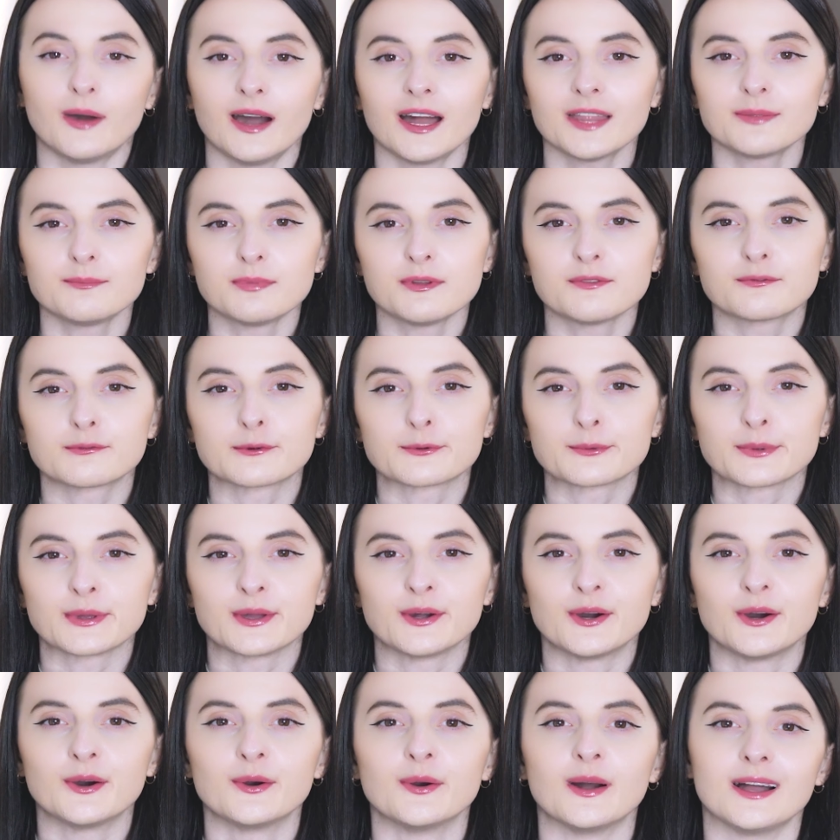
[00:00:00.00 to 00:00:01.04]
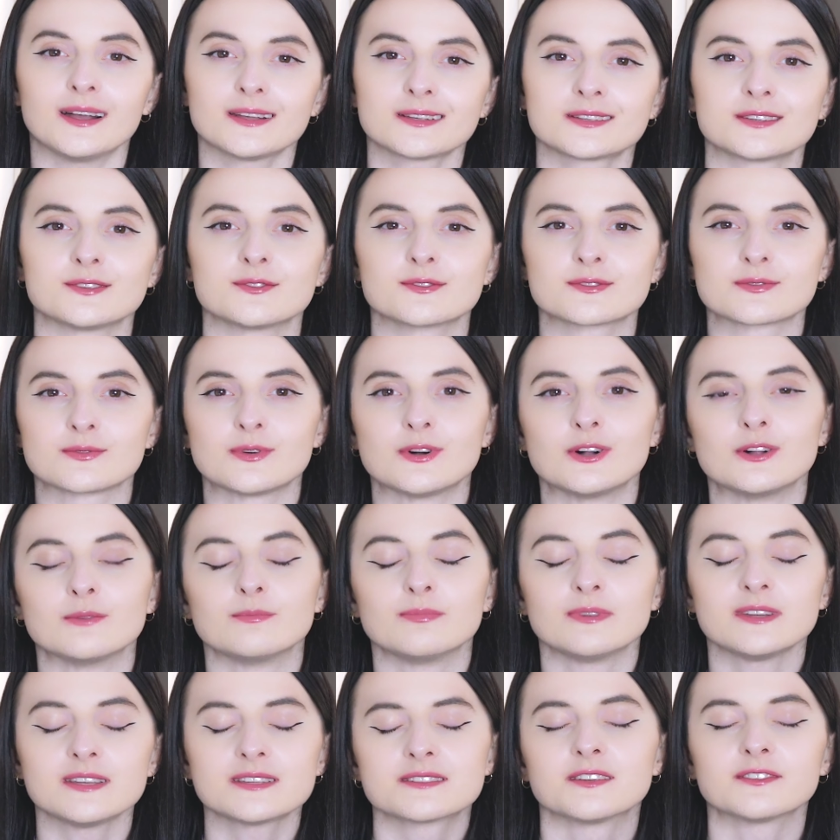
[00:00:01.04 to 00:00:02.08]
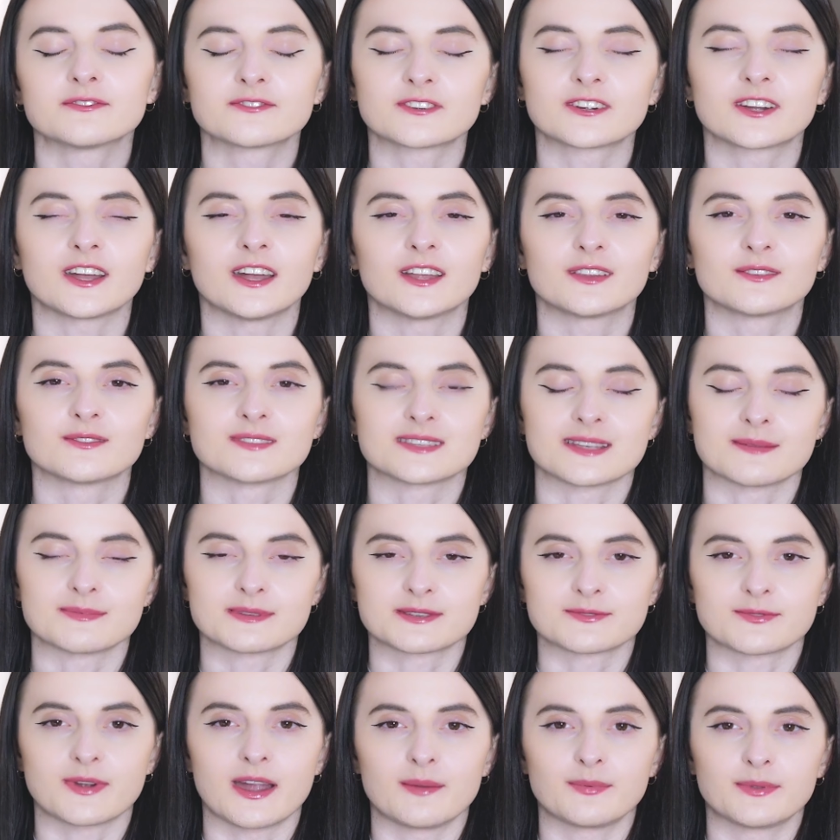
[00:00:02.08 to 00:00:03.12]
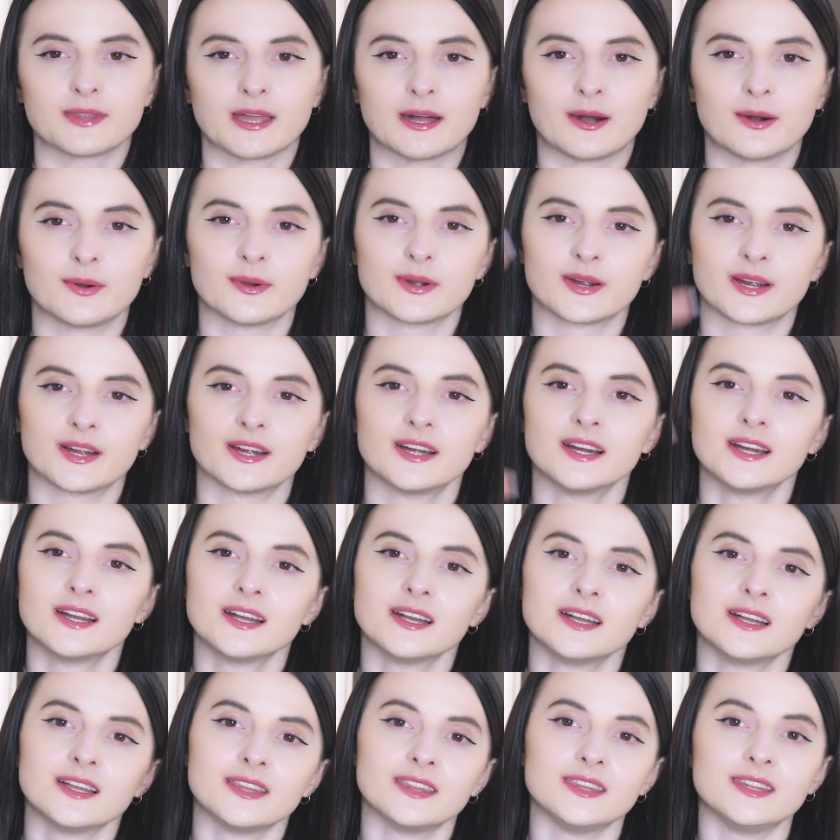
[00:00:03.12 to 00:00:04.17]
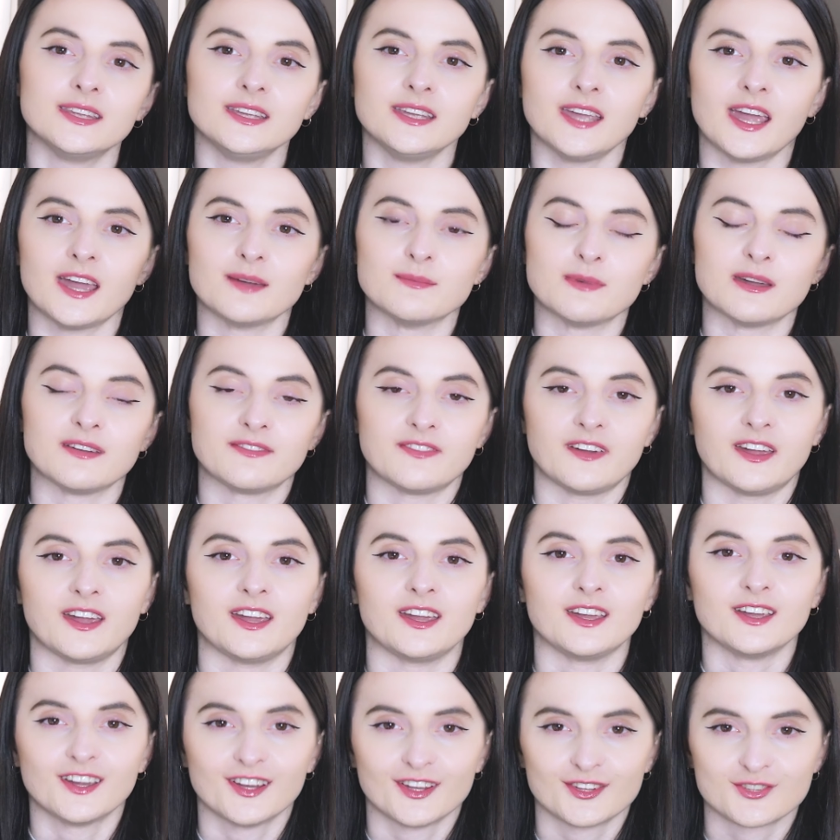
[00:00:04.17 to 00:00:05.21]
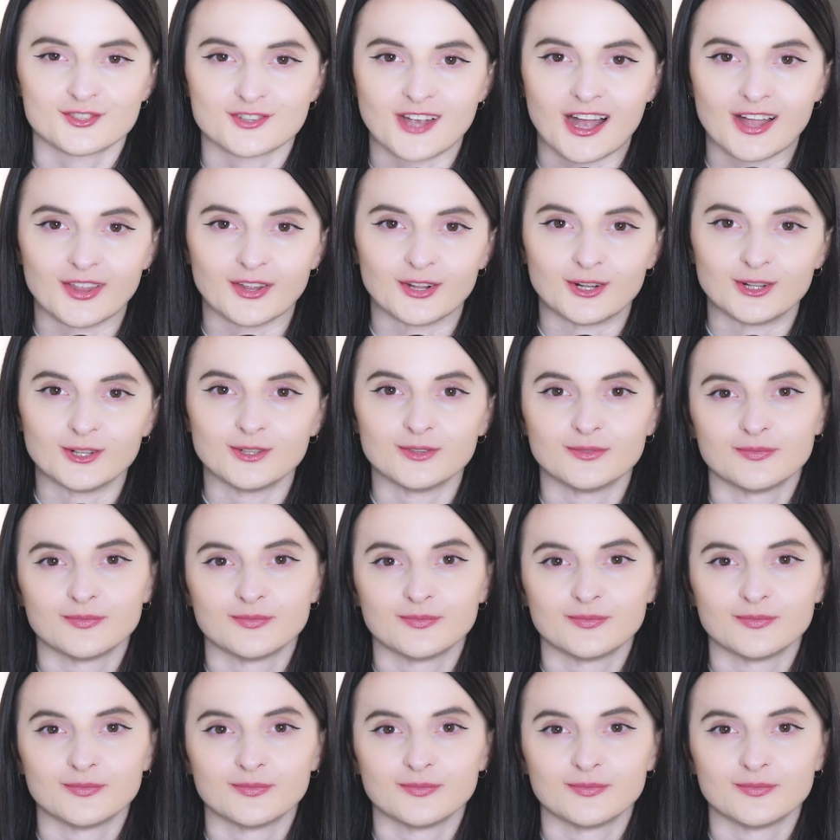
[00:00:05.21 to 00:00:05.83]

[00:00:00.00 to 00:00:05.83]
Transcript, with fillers: But before we go, as usual, please don't forget to subscribe to our DMFA channel.